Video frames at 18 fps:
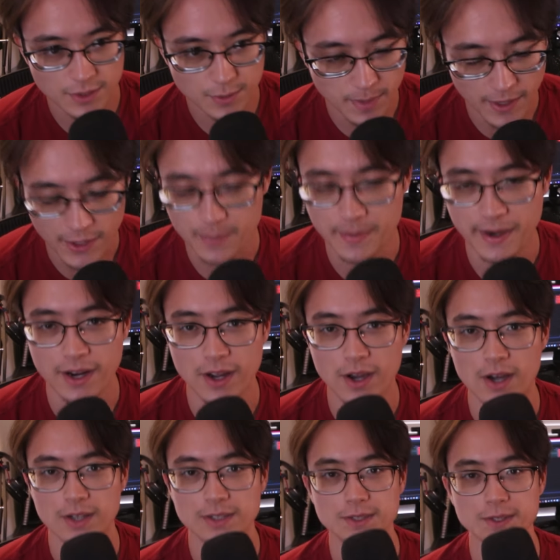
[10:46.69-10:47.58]
Spider-Man
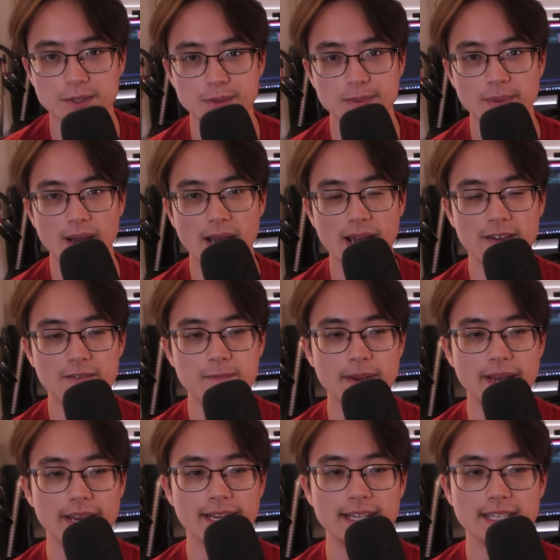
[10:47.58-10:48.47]
costume I've
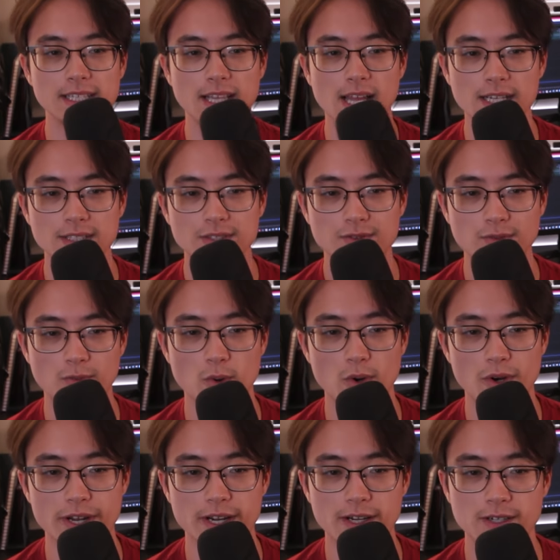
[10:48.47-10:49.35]
made in the last
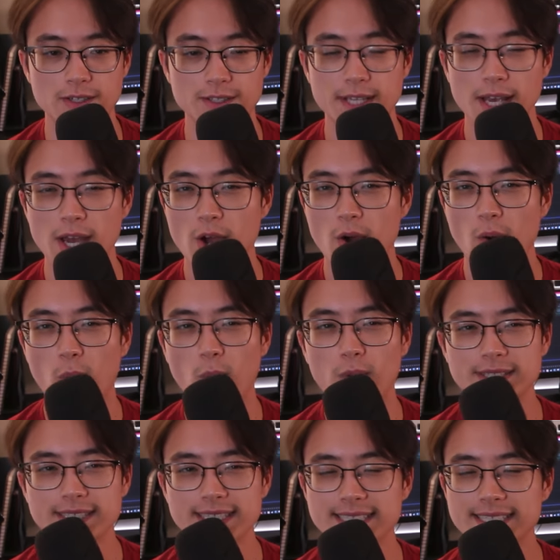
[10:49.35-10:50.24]
4 years
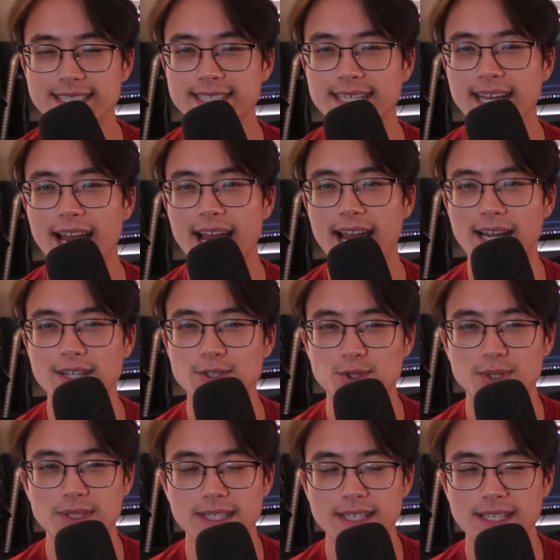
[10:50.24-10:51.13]
wasn't
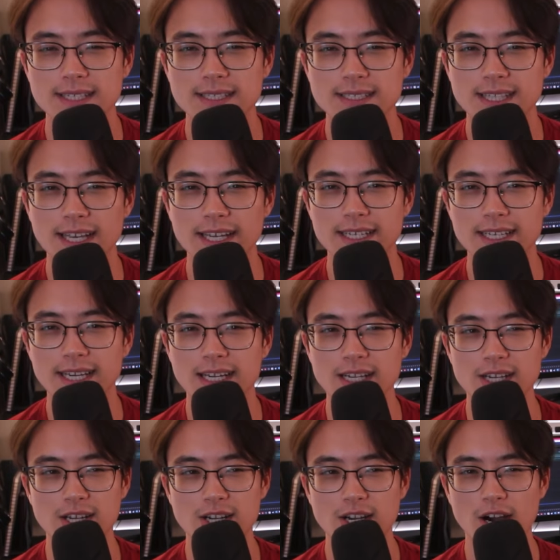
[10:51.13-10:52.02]
actually like
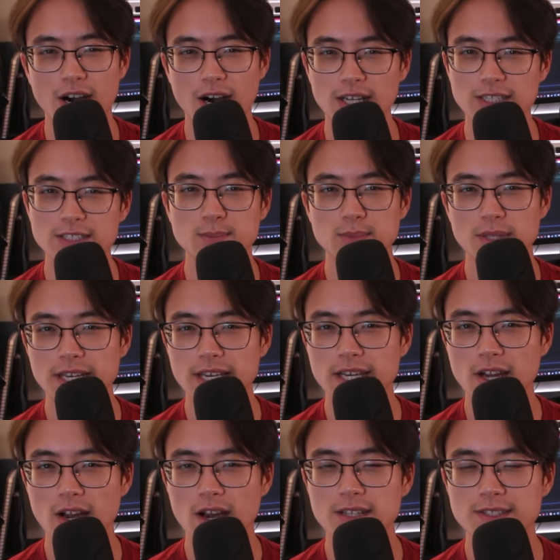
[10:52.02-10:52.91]
a
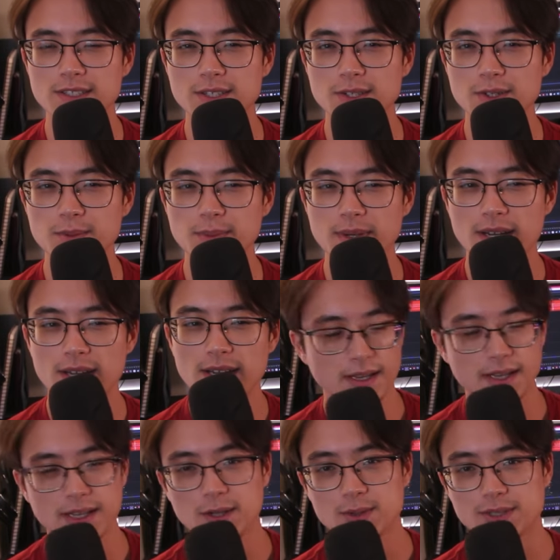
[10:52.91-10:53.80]
cosplay costume.
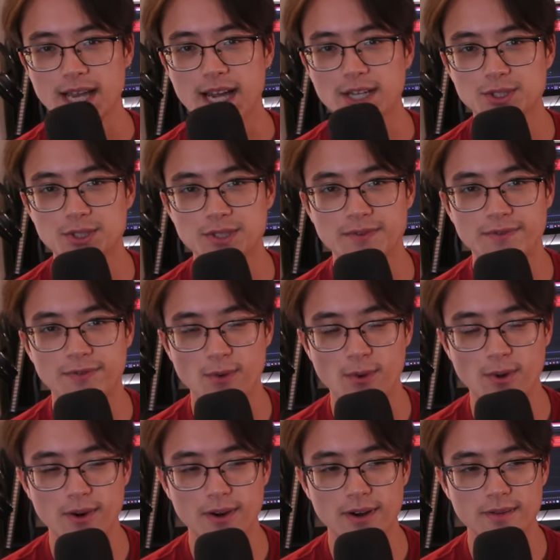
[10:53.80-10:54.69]
It was actually
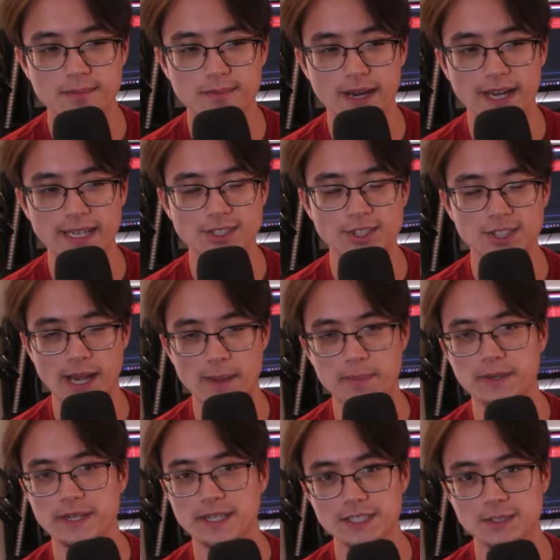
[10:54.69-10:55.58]
for my
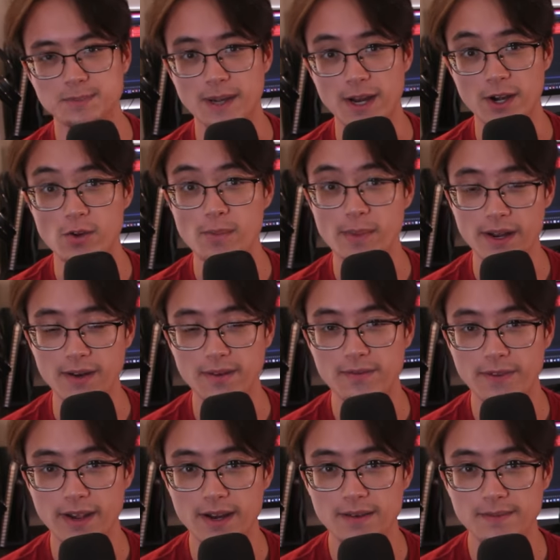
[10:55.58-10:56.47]
Japanese Spider-Man
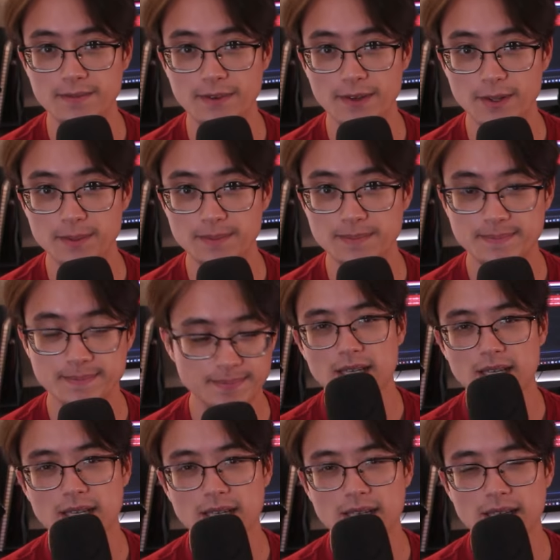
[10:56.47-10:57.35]
fan film.
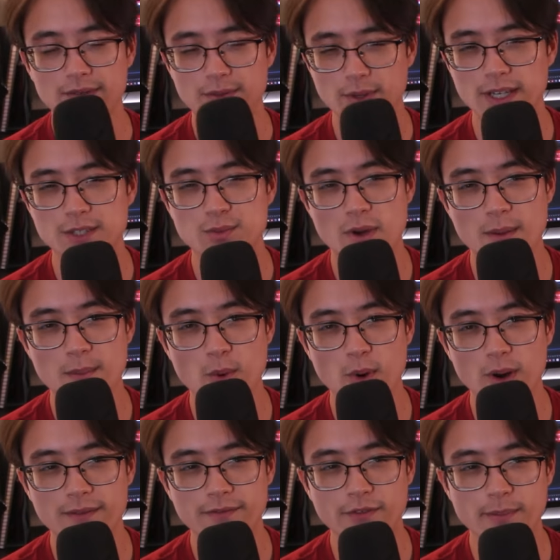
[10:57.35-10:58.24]
If you guys want
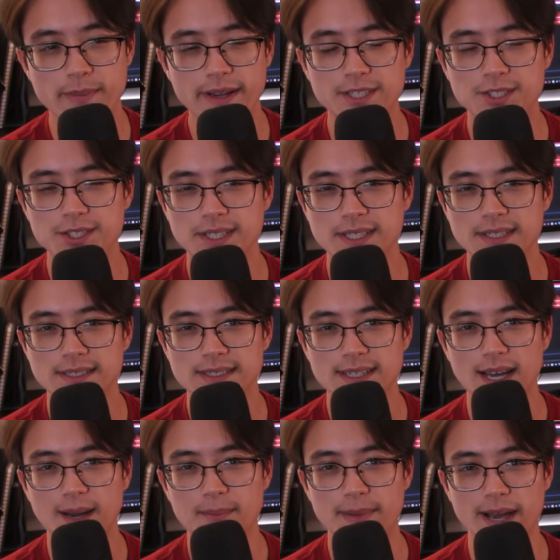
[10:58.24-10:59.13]
more information
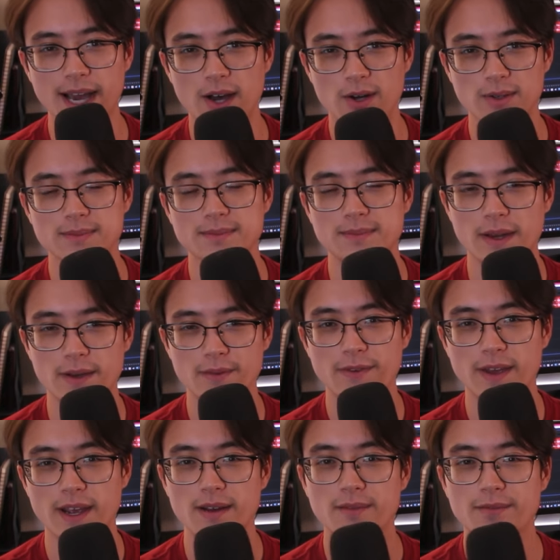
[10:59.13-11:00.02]
about my
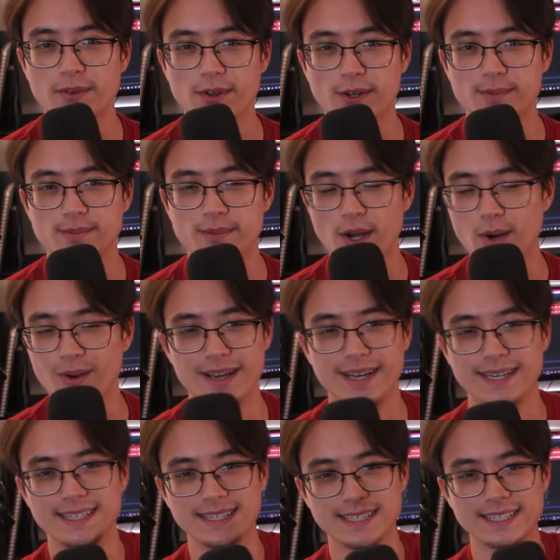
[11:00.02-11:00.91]
fan film, go
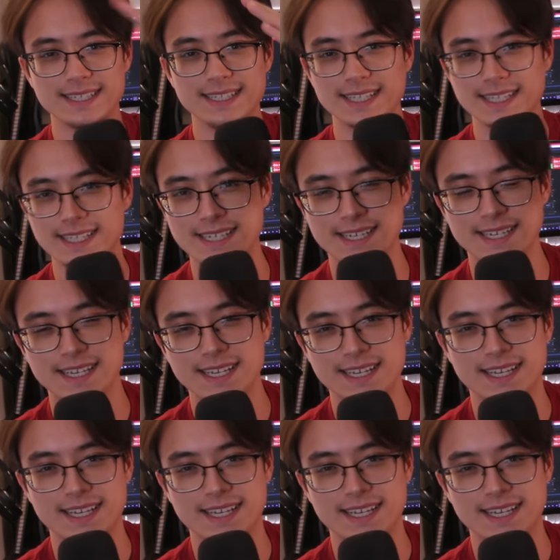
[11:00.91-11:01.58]
ahead and click